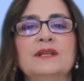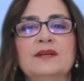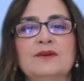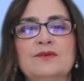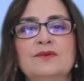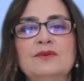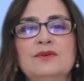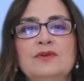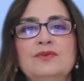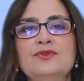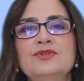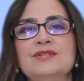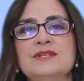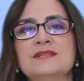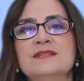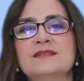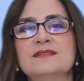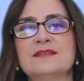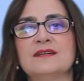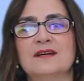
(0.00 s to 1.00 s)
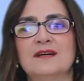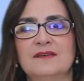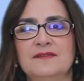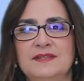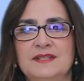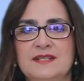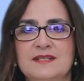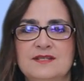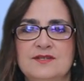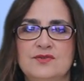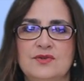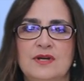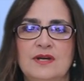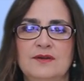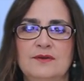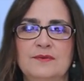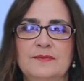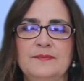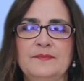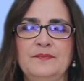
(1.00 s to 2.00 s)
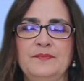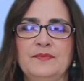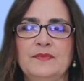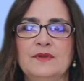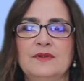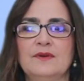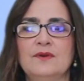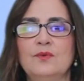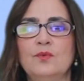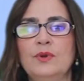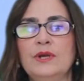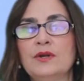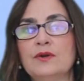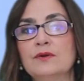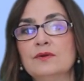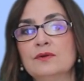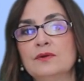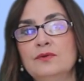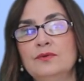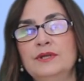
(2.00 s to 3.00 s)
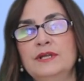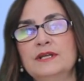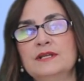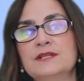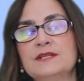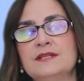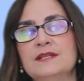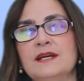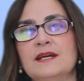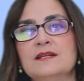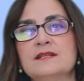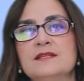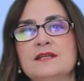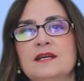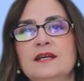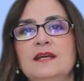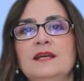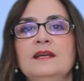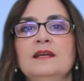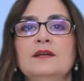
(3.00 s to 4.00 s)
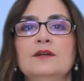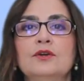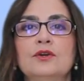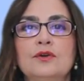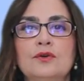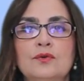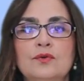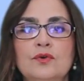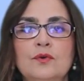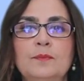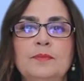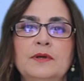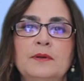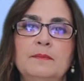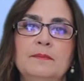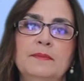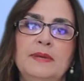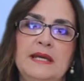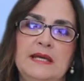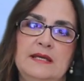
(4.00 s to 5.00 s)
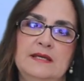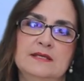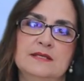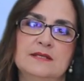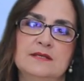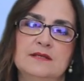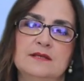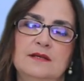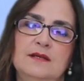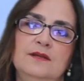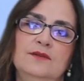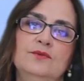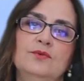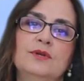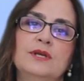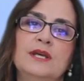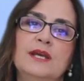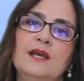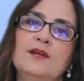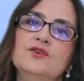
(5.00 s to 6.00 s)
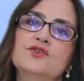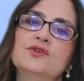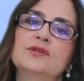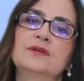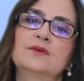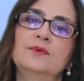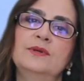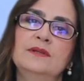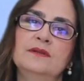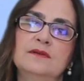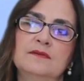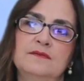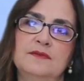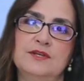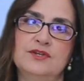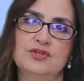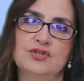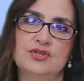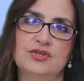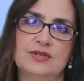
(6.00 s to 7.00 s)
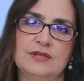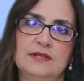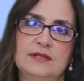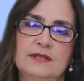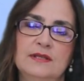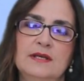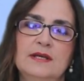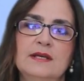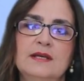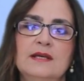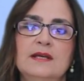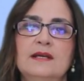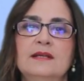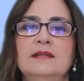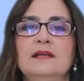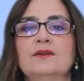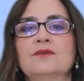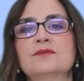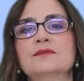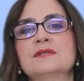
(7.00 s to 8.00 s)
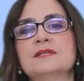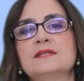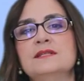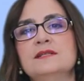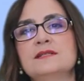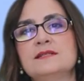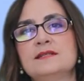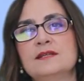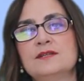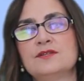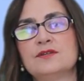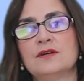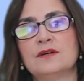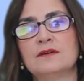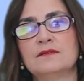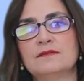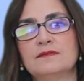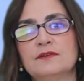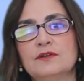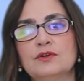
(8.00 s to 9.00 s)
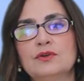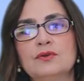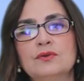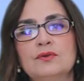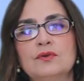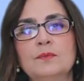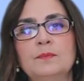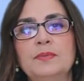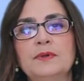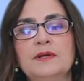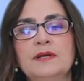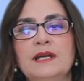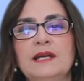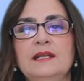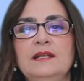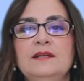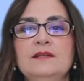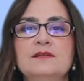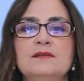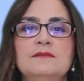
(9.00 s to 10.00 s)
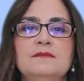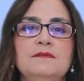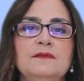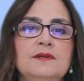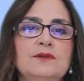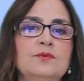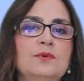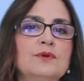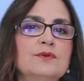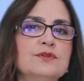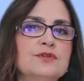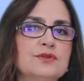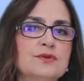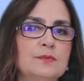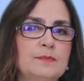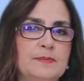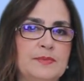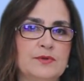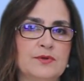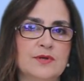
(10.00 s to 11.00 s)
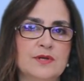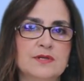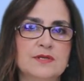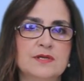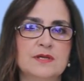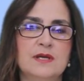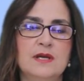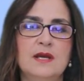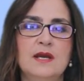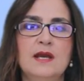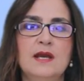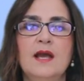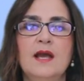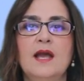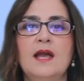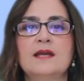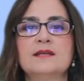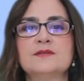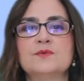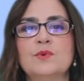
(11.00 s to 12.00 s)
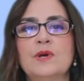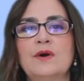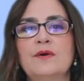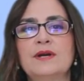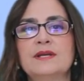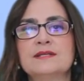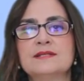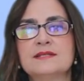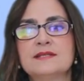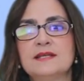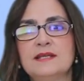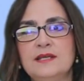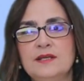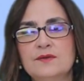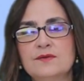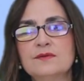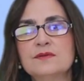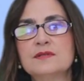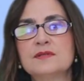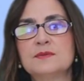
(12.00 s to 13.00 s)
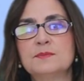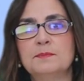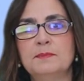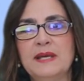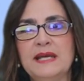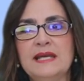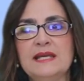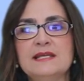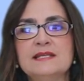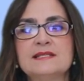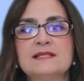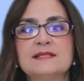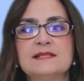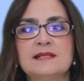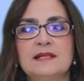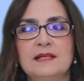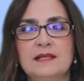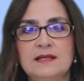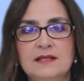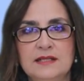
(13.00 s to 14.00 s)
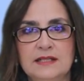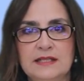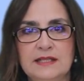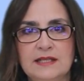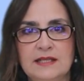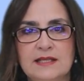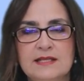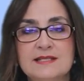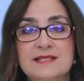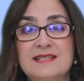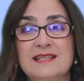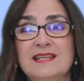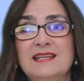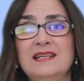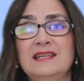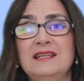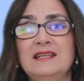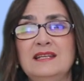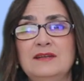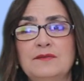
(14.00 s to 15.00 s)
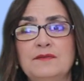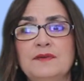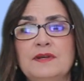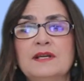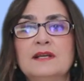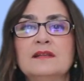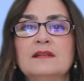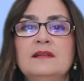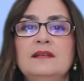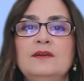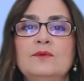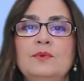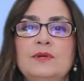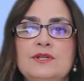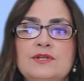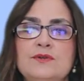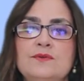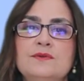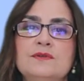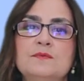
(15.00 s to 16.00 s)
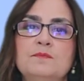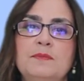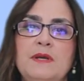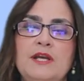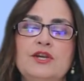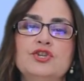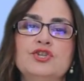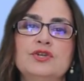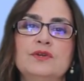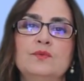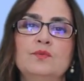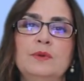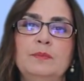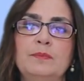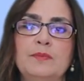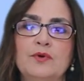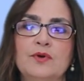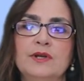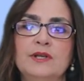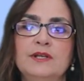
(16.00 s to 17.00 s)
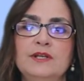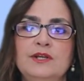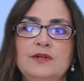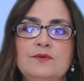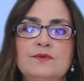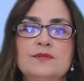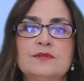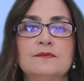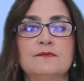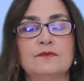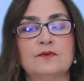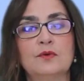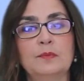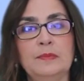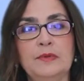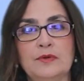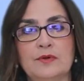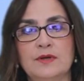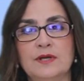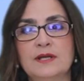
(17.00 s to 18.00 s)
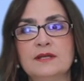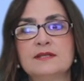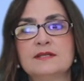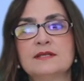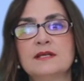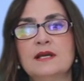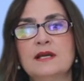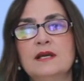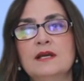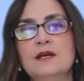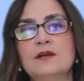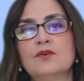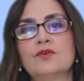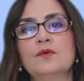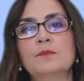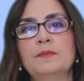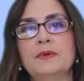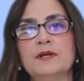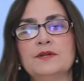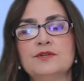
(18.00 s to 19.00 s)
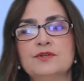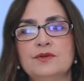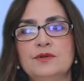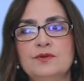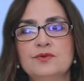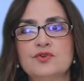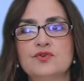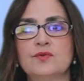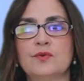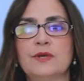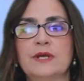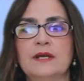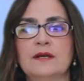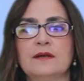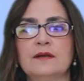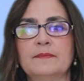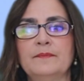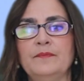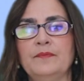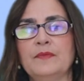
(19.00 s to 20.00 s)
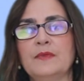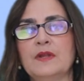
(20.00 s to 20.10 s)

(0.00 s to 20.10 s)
are the conclusions of this trial? we concluded that a group-based educational intervention that consisted of group and individual support, as well as skills-based learning, significantly reduced patient-reported use of opioids compared to usual care.